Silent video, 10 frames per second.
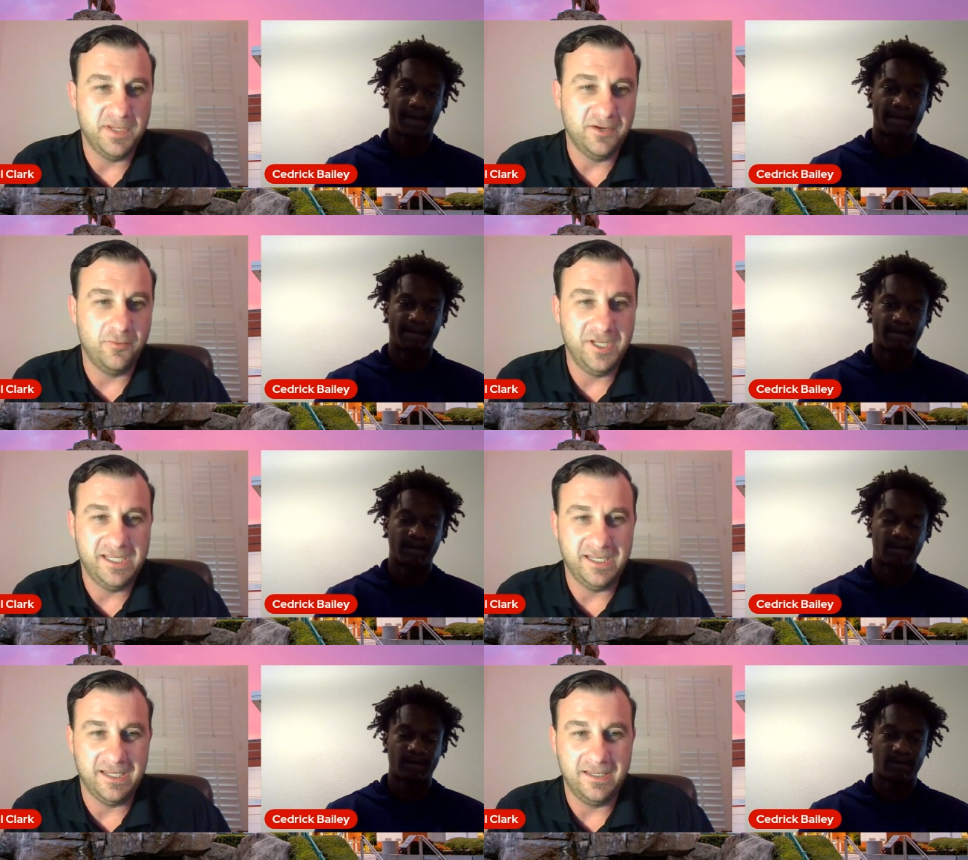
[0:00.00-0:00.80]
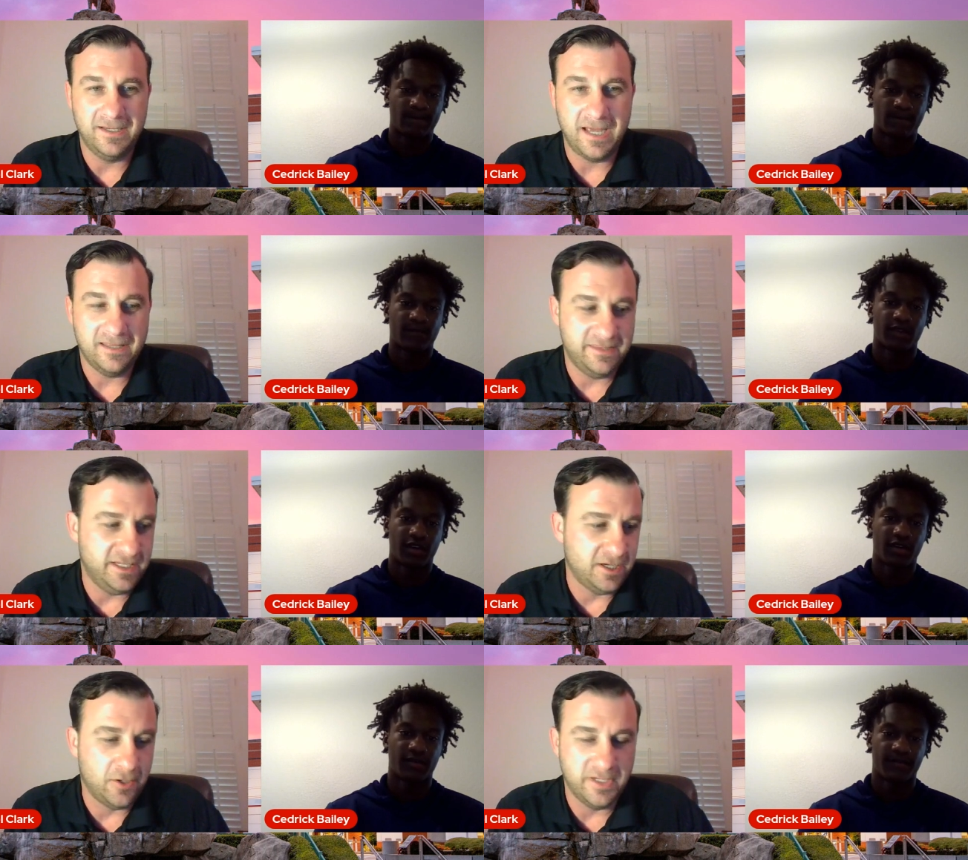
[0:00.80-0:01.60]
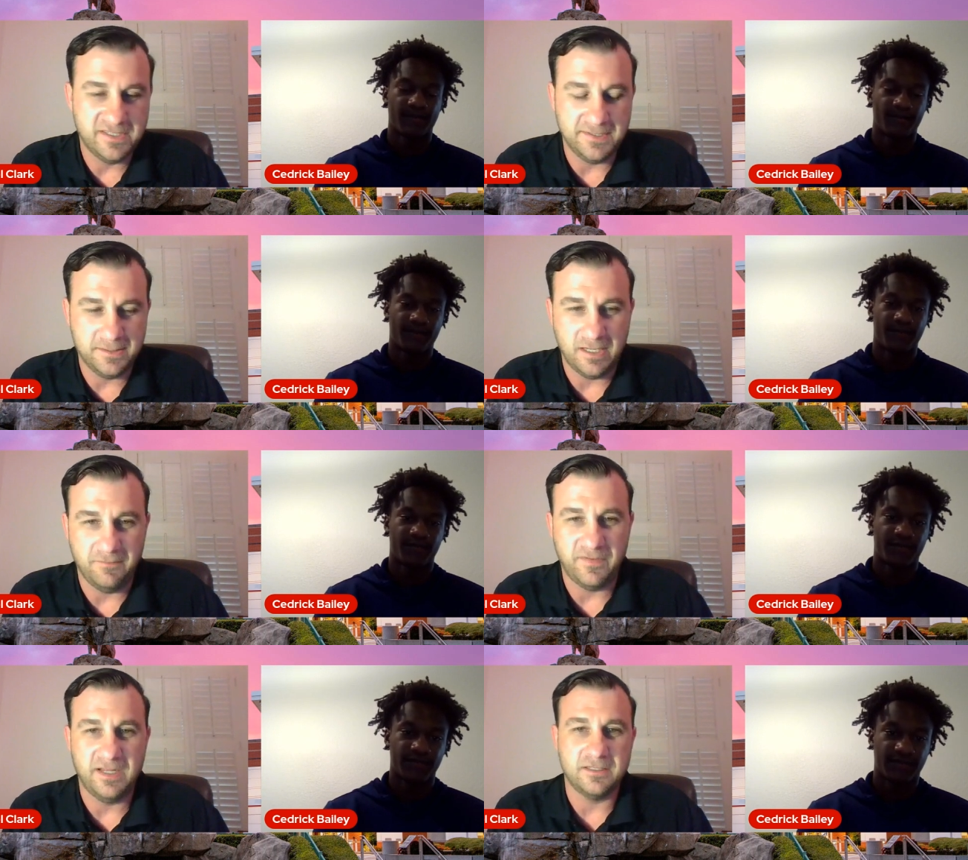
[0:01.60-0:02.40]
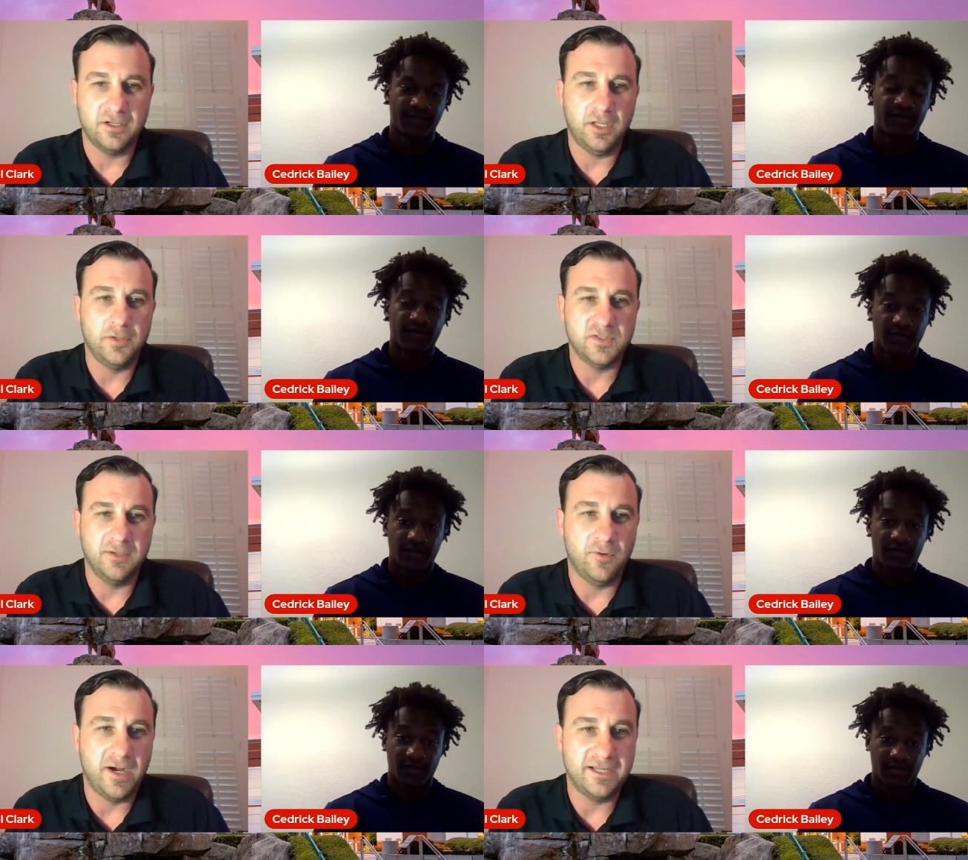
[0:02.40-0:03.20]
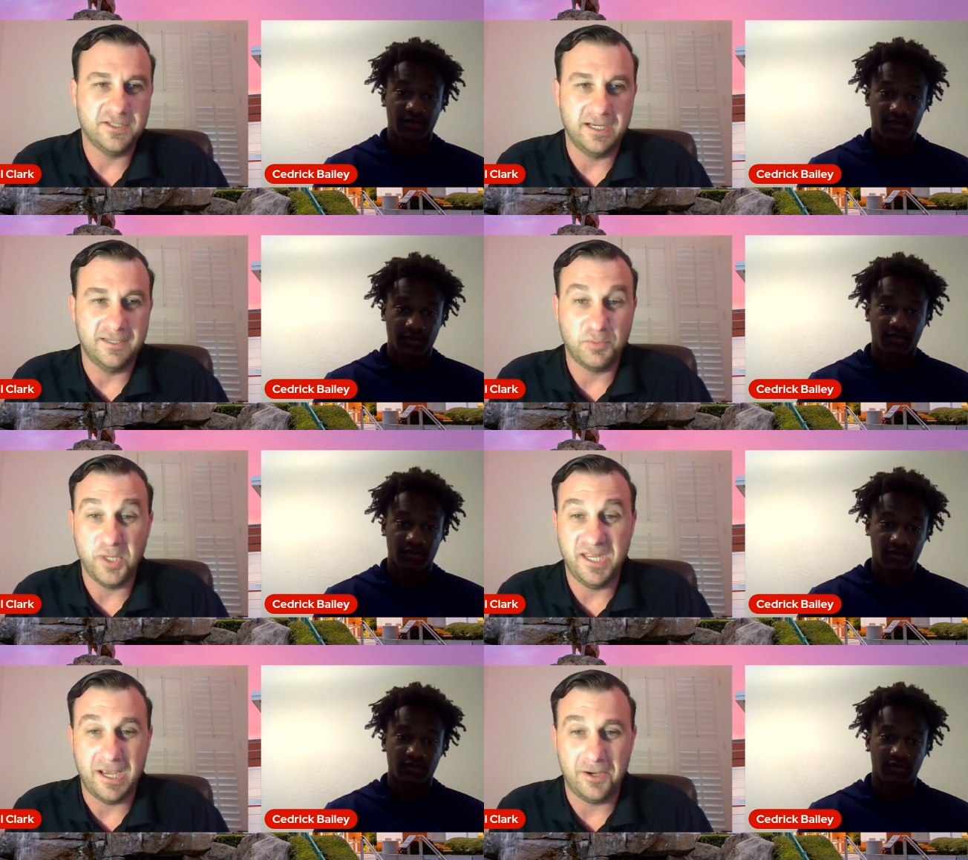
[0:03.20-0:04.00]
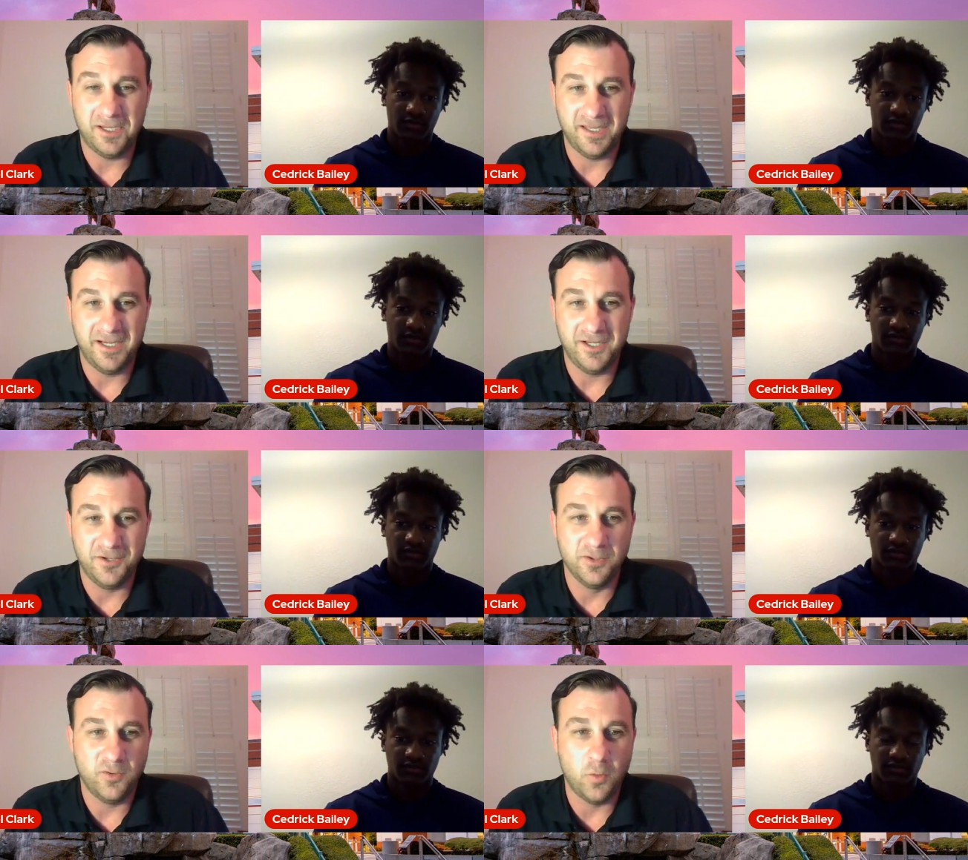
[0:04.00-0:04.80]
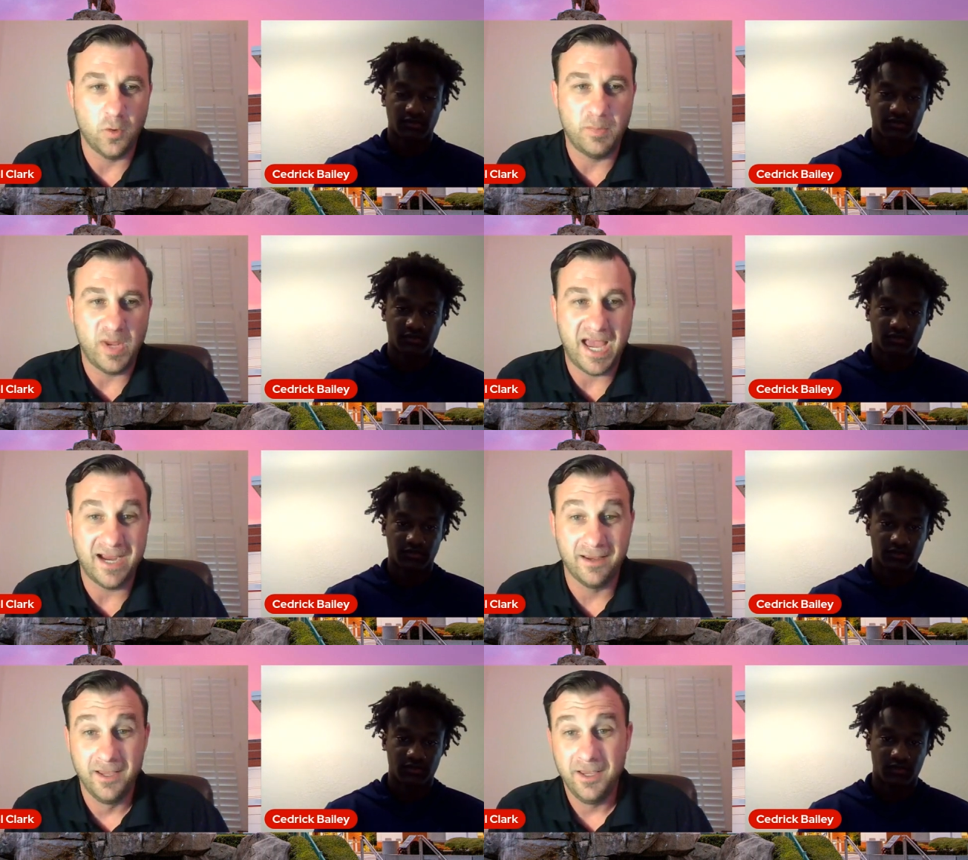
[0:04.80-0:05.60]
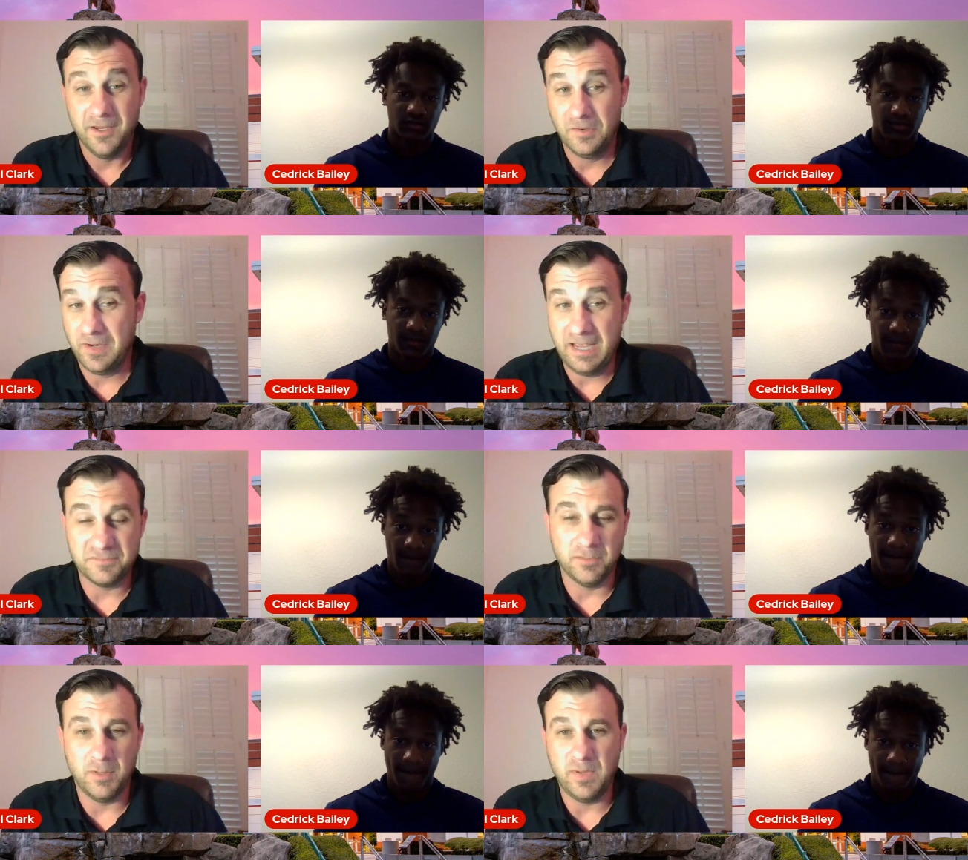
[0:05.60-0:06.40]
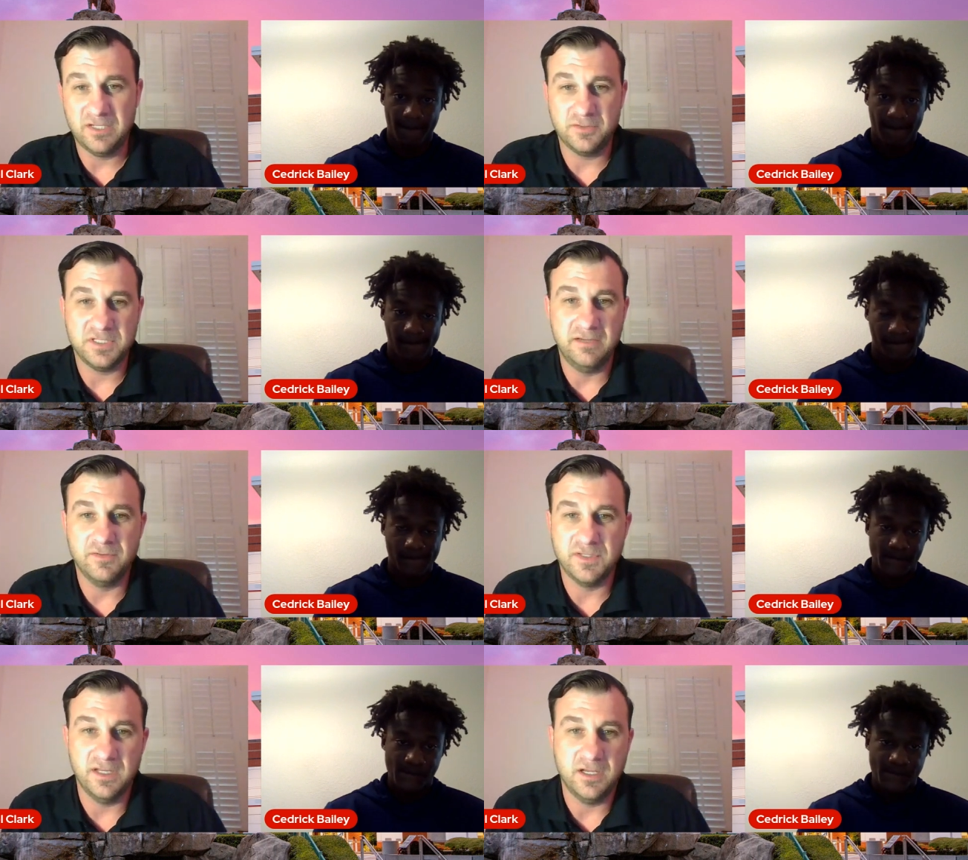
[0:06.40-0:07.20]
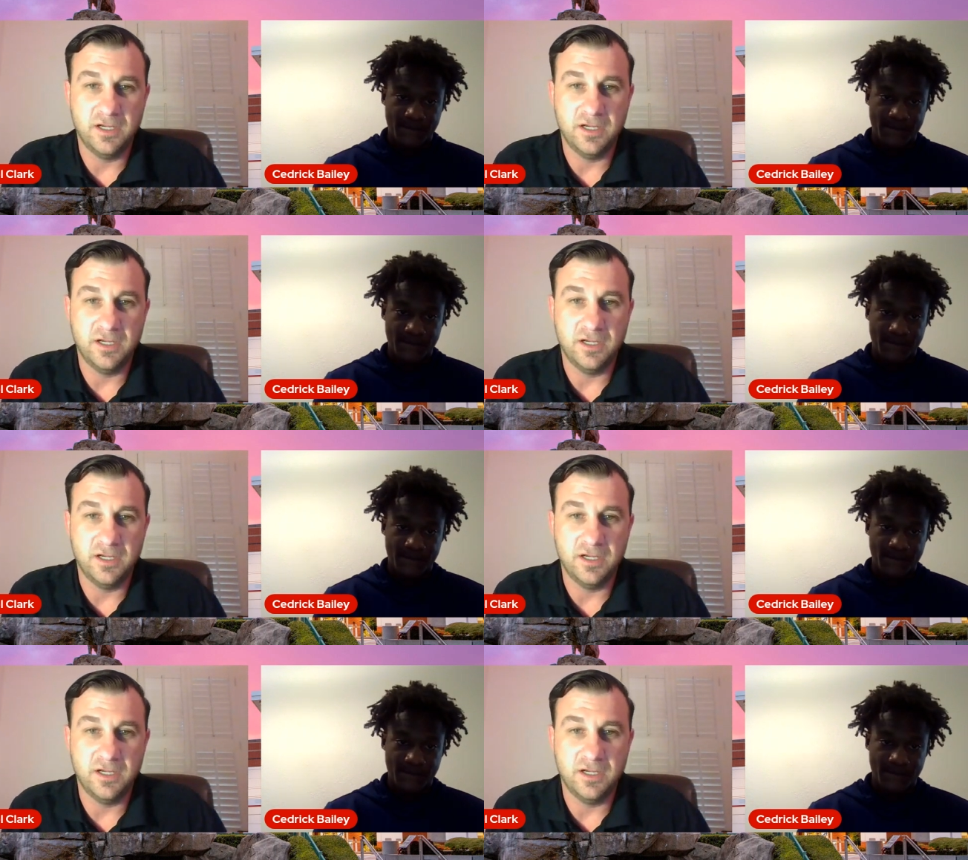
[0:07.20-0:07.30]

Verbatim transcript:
Speaker 1: big weekend. I think yeah. all NC State fans are closely watching. It's pretty calculated. You're the quarterback. You're going to have some of the best receivers in the